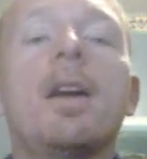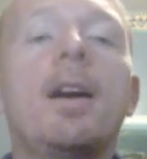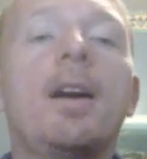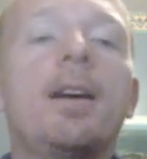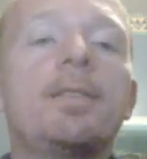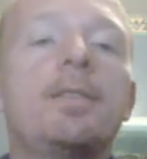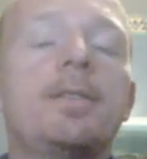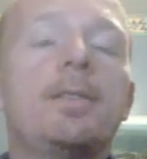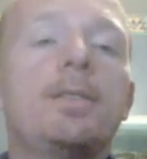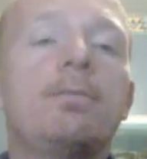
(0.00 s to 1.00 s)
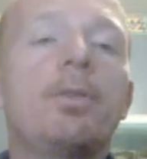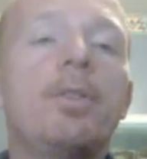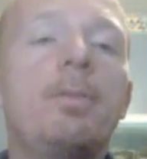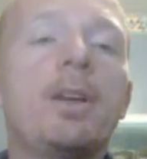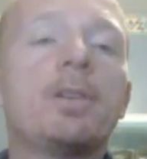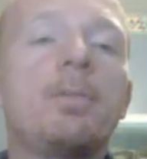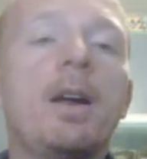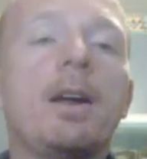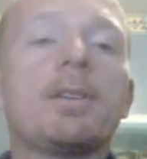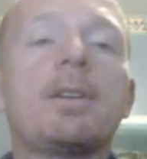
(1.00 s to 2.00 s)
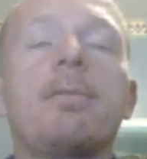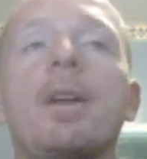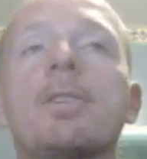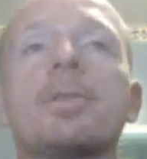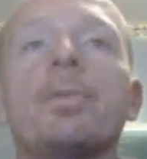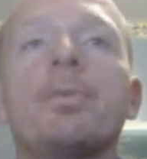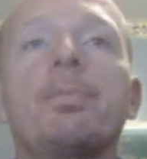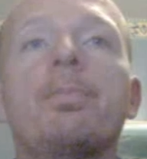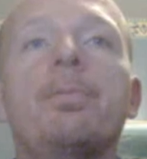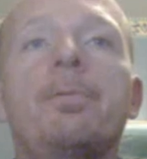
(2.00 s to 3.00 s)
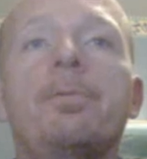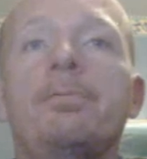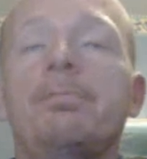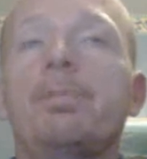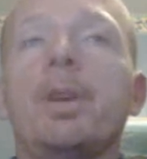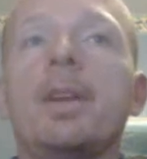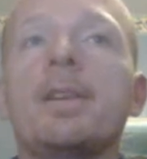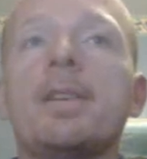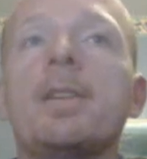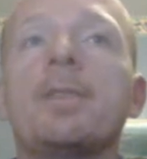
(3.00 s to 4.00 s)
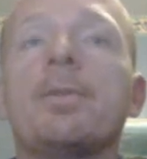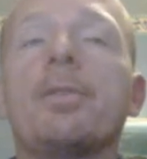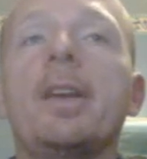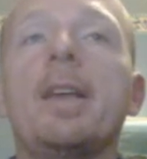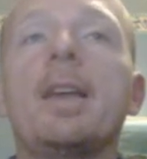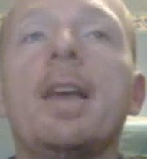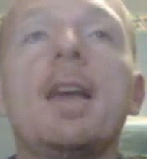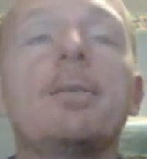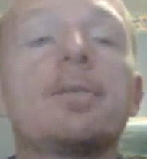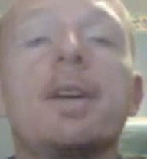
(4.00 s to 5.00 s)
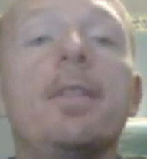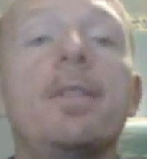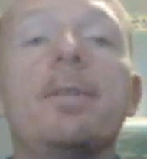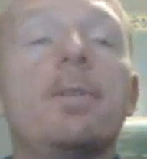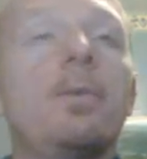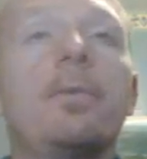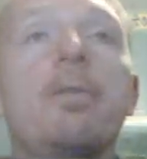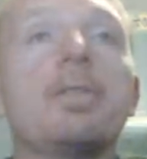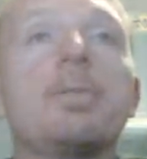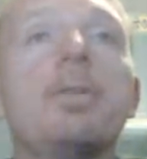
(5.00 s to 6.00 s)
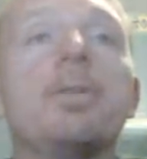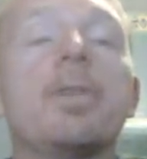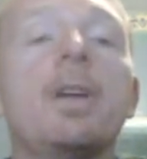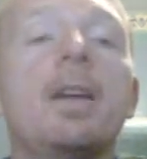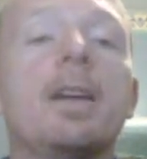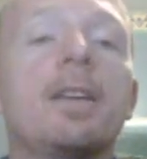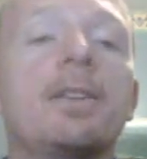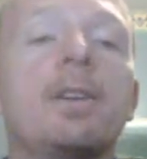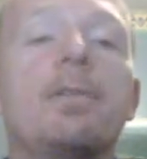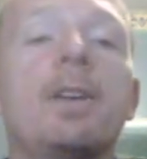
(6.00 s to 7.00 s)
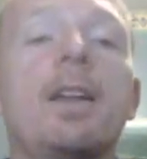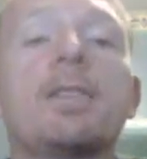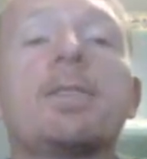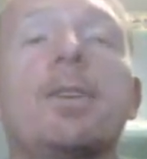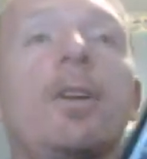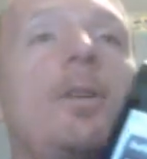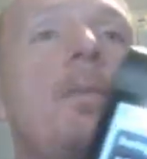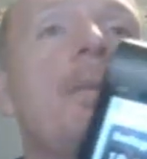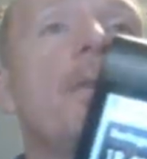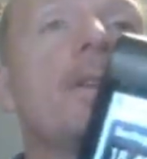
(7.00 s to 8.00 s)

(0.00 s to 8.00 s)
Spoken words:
I run the benchmarks. I've ran some pretty intensive 3D games, and they're very smooth. Considering it hasn't got a lot of memory,